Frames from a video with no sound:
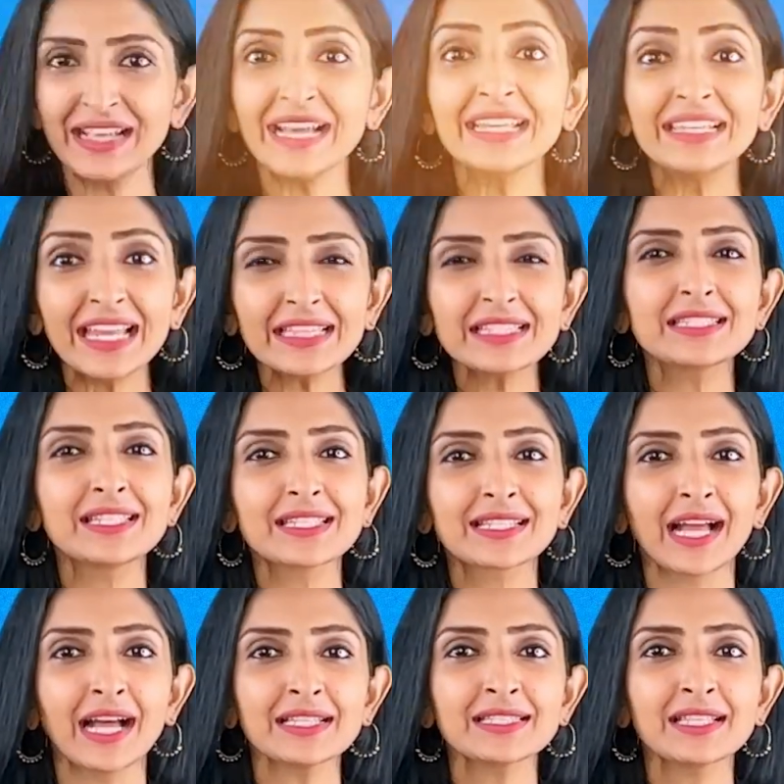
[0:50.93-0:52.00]
Let's
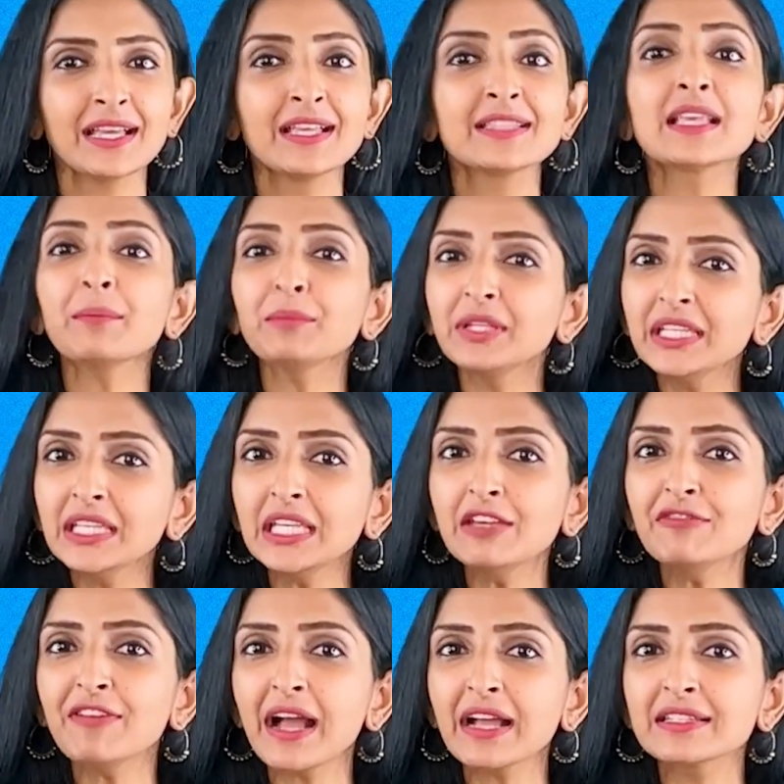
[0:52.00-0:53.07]
discuss some key
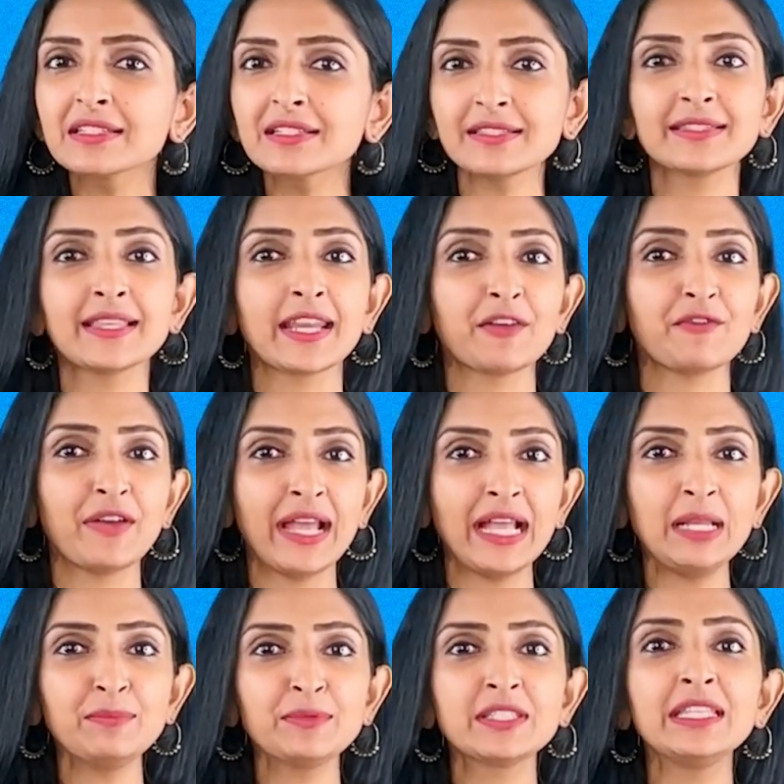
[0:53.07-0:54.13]
factors that have
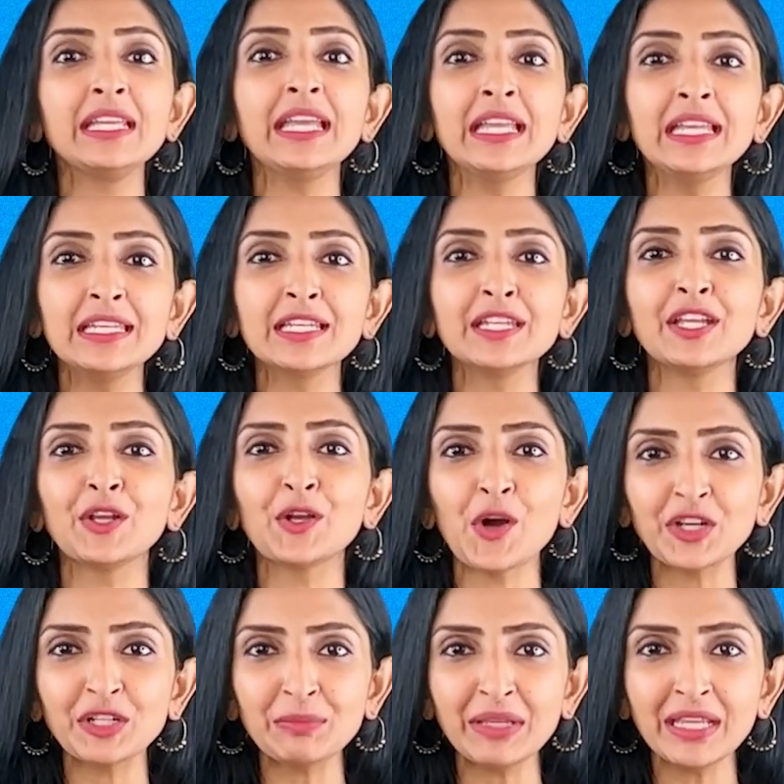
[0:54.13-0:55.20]
helped the Indian
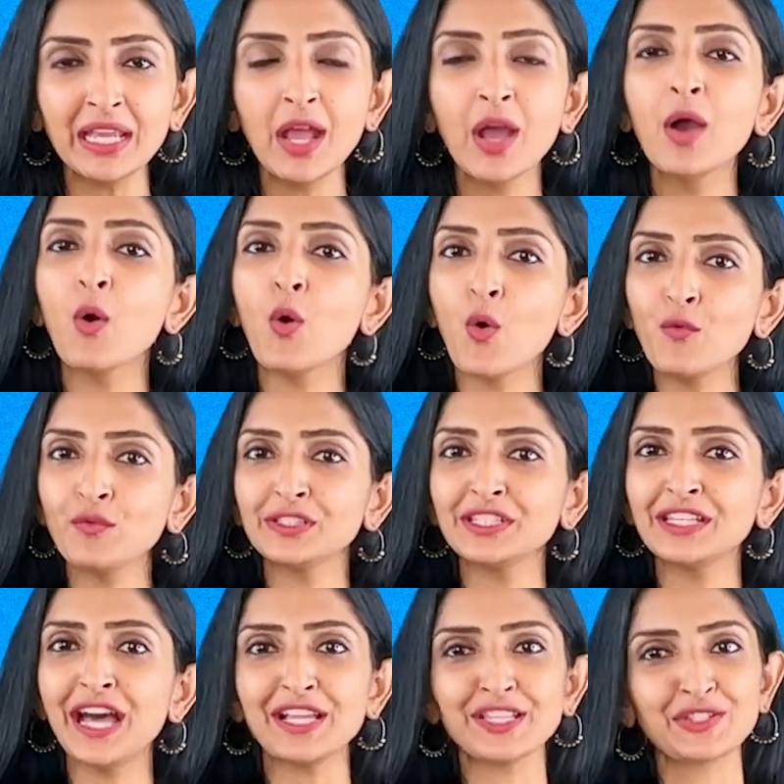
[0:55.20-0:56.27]
economy over the
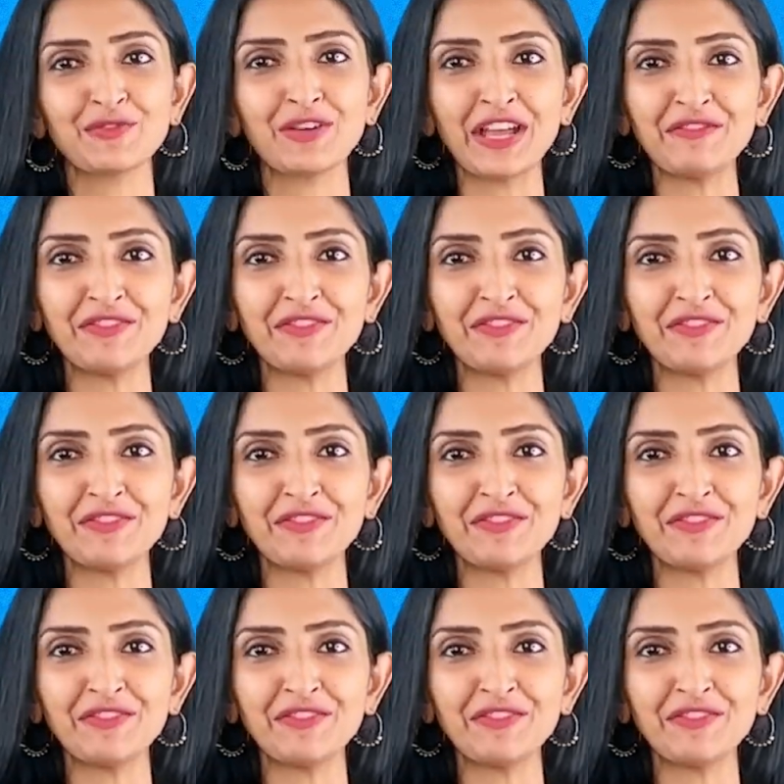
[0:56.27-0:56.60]
last 5